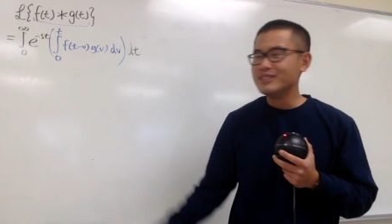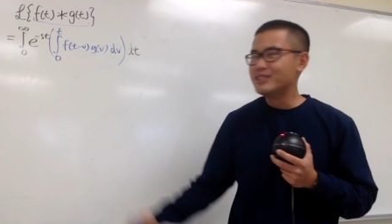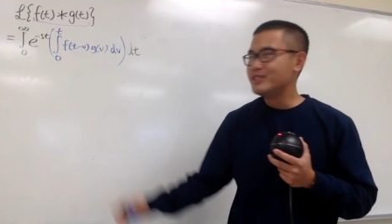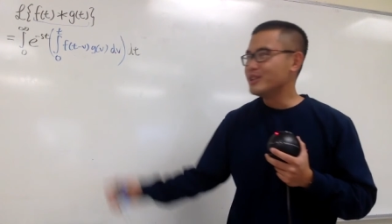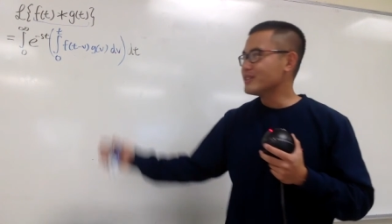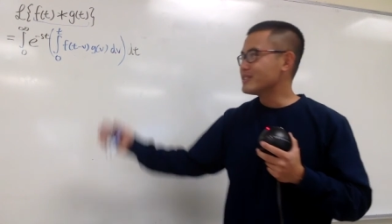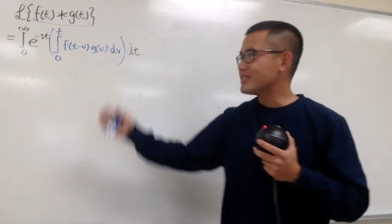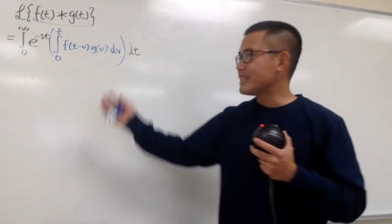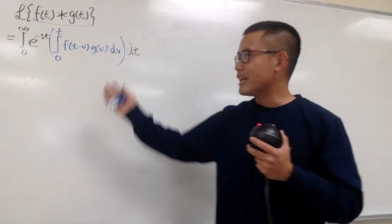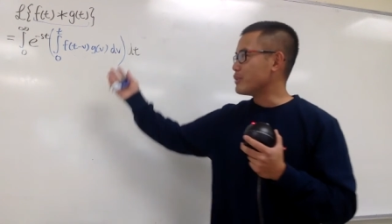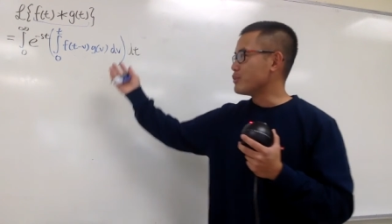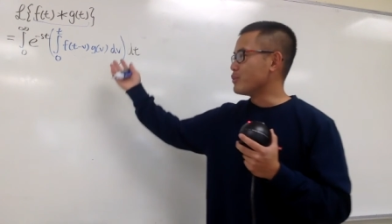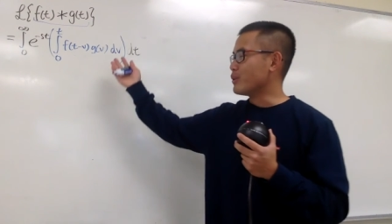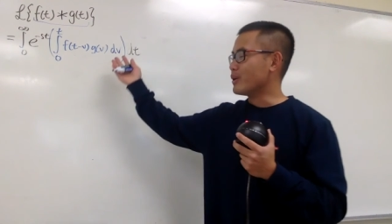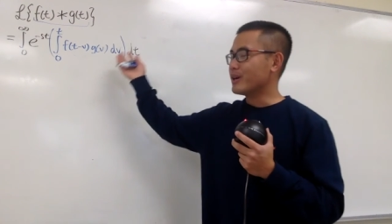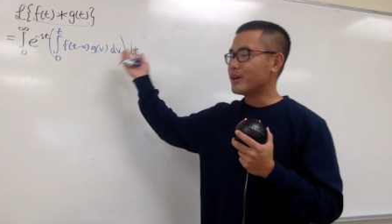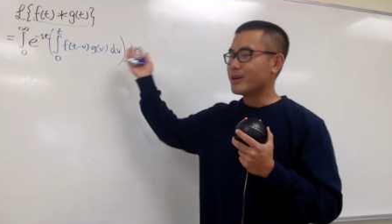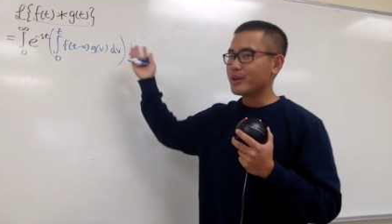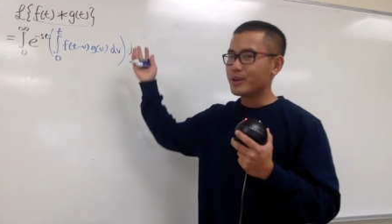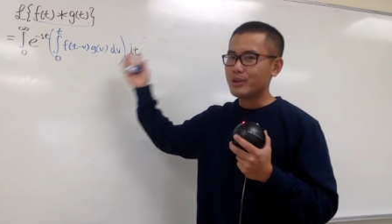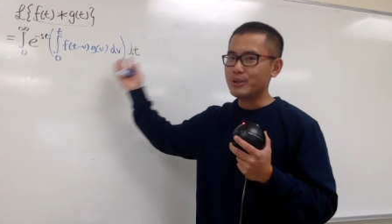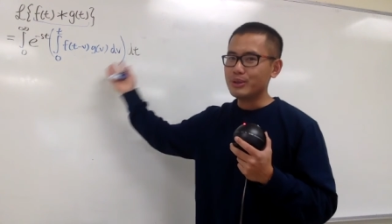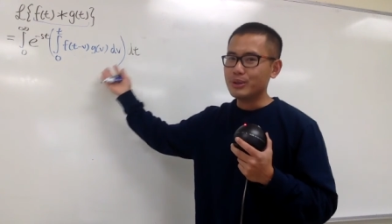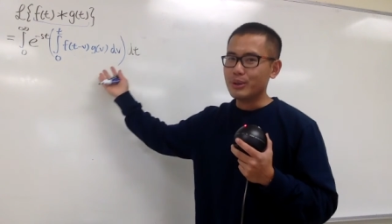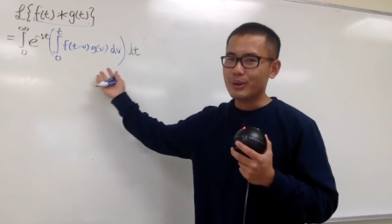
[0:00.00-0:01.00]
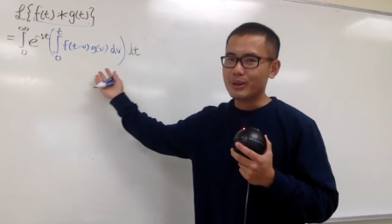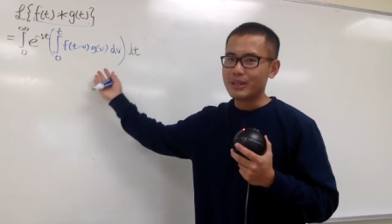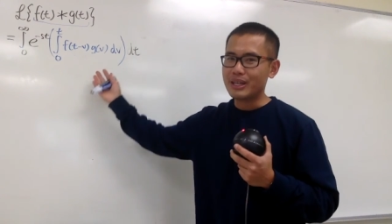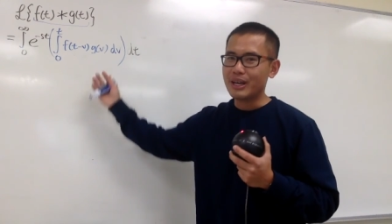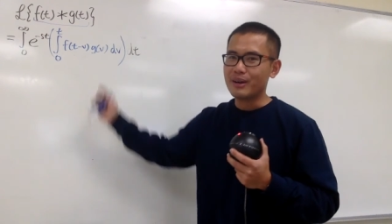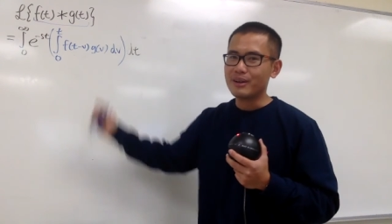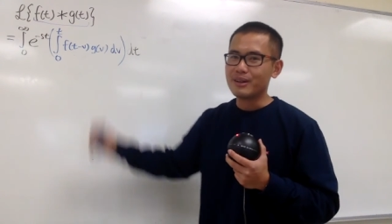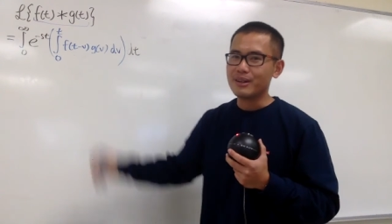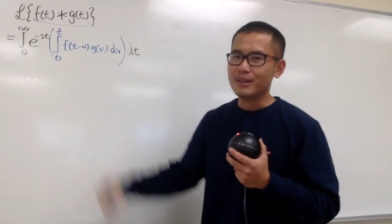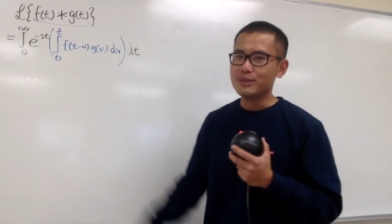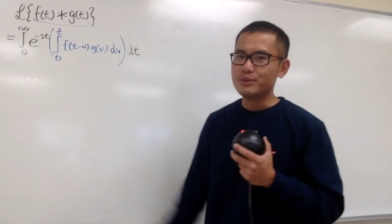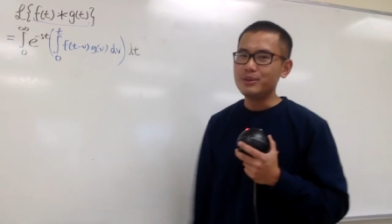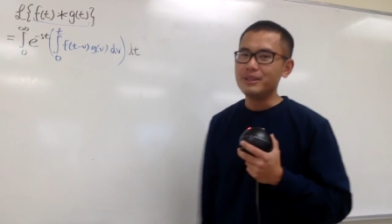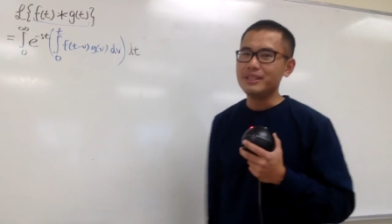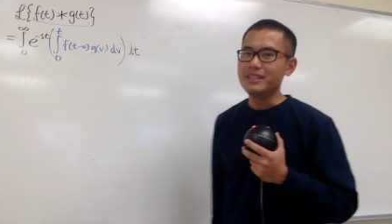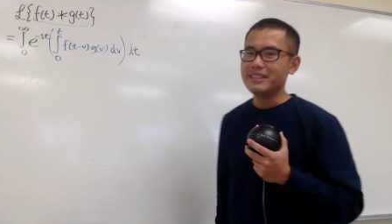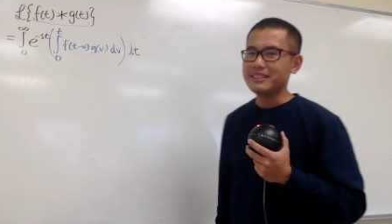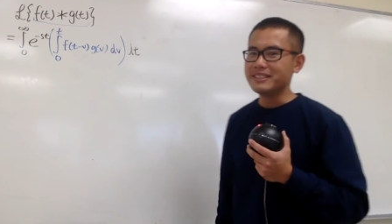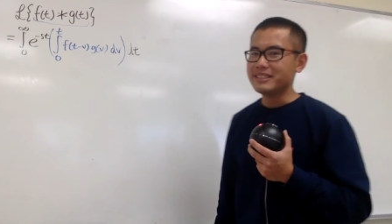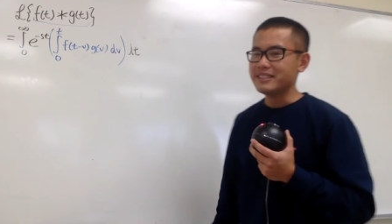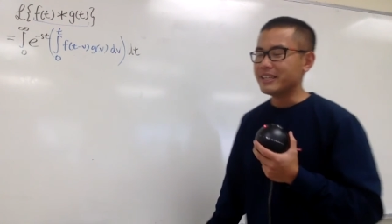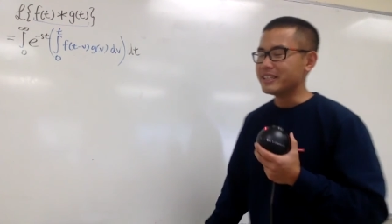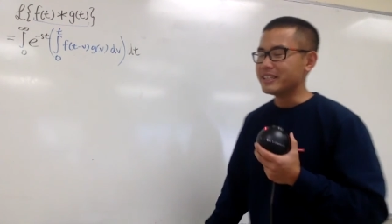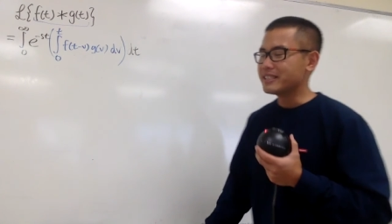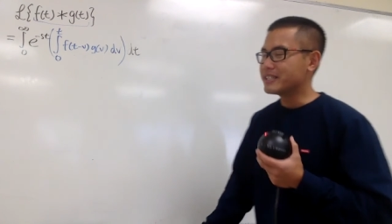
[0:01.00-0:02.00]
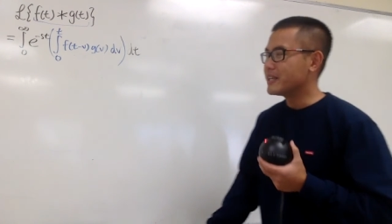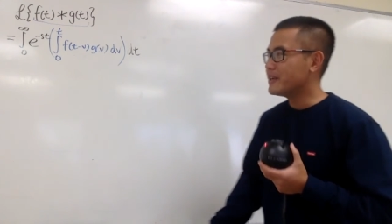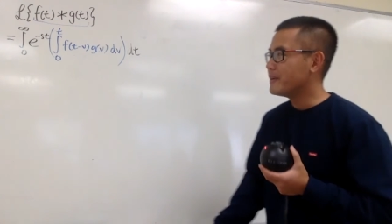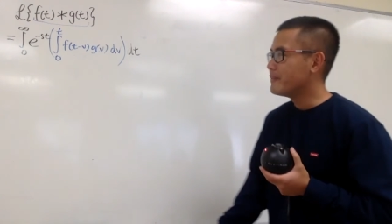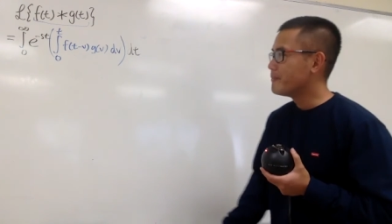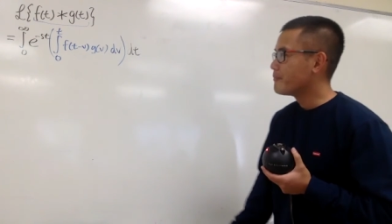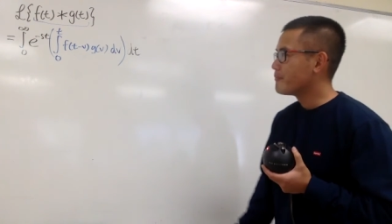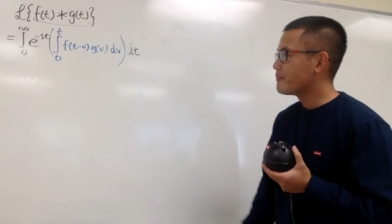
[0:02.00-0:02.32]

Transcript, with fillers: just like your good old calculus 3, isn't it?